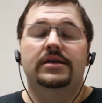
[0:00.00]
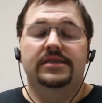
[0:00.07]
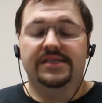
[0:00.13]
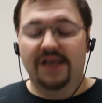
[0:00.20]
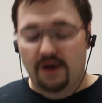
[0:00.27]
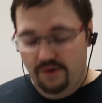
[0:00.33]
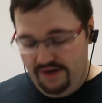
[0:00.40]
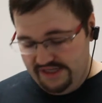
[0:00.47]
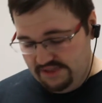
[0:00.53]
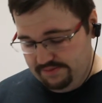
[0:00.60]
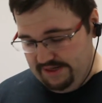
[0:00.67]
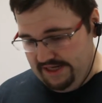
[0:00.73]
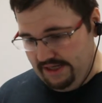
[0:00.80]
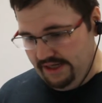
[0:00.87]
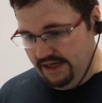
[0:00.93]
So it's
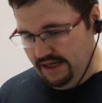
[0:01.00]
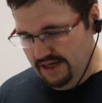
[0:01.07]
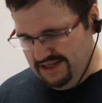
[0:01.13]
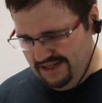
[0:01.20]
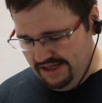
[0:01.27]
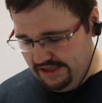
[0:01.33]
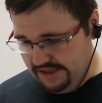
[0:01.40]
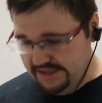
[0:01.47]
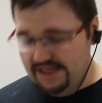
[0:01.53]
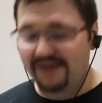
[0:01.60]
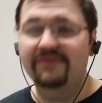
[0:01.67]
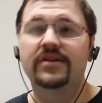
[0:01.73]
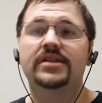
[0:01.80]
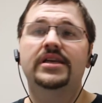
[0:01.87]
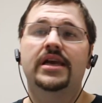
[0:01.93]
been
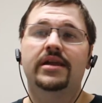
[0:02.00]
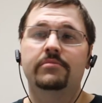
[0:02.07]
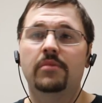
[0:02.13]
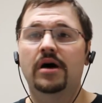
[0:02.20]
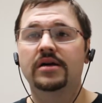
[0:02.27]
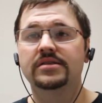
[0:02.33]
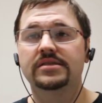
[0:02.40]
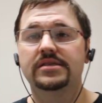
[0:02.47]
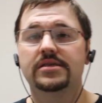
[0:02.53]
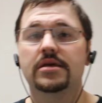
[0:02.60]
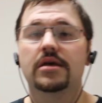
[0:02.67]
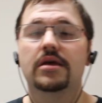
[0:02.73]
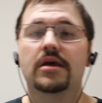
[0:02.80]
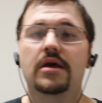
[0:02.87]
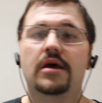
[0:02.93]
17
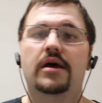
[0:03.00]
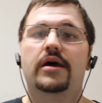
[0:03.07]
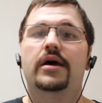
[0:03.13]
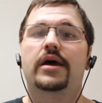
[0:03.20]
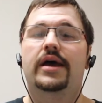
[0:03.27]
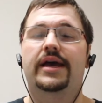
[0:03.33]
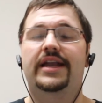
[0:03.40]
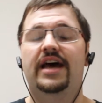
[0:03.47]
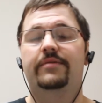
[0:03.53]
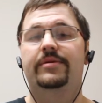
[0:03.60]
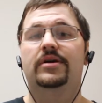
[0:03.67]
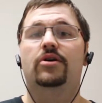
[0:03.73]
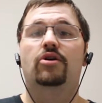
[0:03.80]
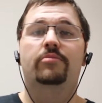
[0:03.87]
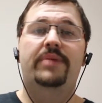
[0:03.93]
months and I've
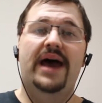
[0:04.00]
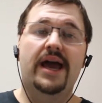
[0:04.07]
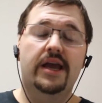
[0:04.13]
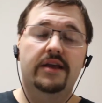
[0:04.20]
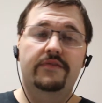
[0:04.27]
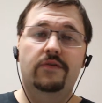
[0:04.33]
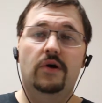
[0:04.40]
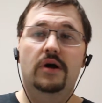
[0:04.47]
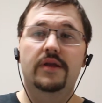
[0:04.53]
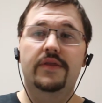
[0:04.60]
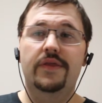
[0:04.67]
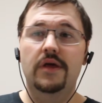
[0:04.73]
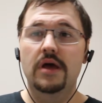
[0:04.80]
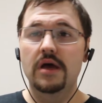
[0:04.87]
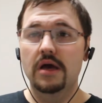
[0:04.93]
been going back and
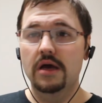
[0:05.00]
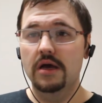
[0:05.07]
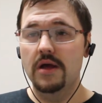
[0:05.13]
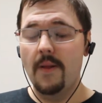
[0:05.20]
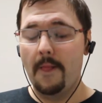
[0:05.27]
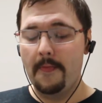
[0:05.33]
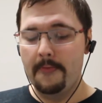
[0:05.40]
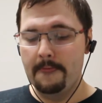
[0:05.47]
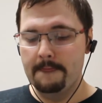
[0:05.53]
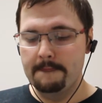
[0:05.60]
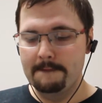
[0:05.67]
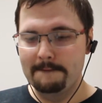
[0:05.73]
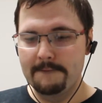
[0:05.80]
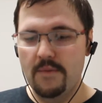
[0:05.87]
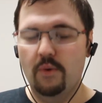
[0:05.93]
forth
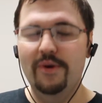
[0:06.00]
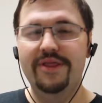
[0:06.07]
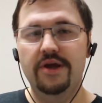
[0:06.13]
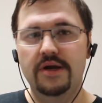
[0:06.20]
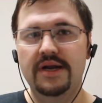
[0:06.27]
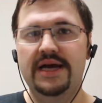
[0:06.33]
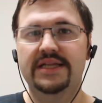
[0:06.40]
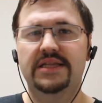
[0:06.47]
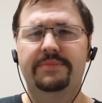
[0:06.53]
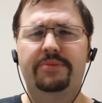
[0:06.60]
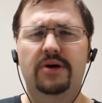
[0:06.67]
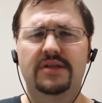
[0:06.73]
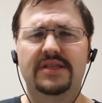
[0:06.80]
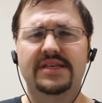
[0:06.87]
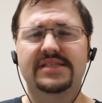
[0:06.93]
whether or not to
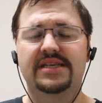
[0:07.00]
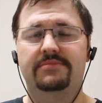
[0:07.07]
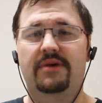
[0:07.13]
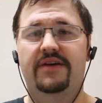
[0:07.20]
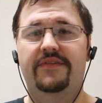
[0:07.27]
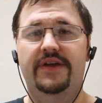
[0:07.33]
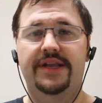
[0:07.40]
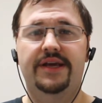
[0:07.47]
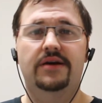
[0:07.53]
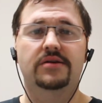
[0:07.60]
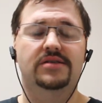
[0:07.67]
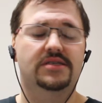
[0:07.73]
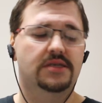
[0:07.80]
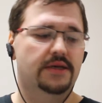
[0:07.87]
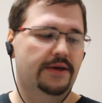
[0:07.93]
put this in my
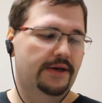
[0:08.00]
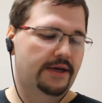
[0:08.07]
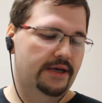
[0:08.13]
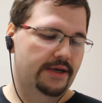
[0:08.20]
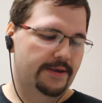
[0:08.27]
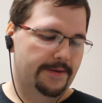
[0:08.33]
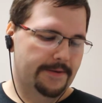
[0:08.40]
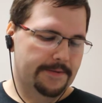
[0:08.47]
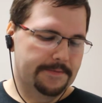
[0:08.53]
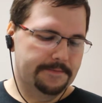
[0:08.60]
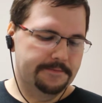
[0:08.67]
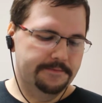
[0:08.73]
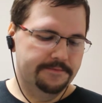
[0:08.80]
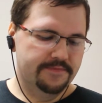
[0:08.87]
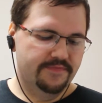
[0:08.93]
videos.
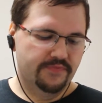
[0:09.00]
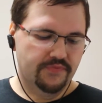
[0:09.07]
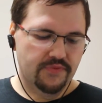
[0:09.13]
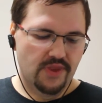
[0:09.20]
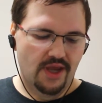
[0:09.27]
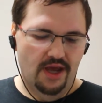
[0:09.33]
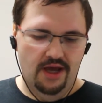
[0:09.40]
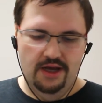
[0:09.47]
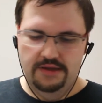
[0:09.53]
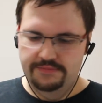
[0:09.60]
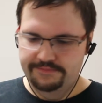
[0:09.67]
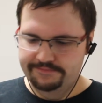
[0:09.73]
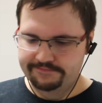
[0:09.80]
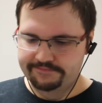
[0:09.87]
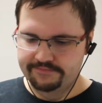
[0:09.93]

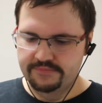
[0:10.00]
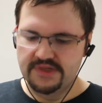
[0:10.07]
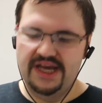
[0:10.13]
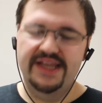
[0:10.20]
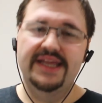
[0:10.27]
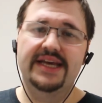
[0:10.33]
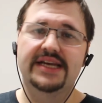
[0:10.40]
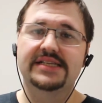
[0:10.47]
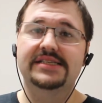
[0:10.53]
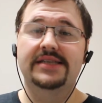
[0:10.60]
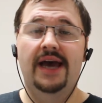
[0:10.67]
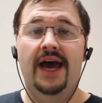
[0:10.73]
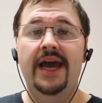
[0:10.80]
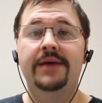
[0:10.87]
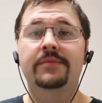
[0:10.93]
I think it's
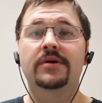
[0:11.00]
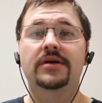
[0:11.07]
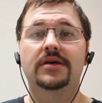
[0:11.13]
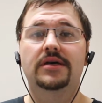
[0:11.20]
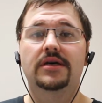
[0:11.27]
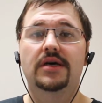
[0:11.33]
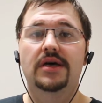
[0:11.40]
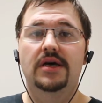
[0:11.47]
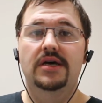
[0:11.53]
time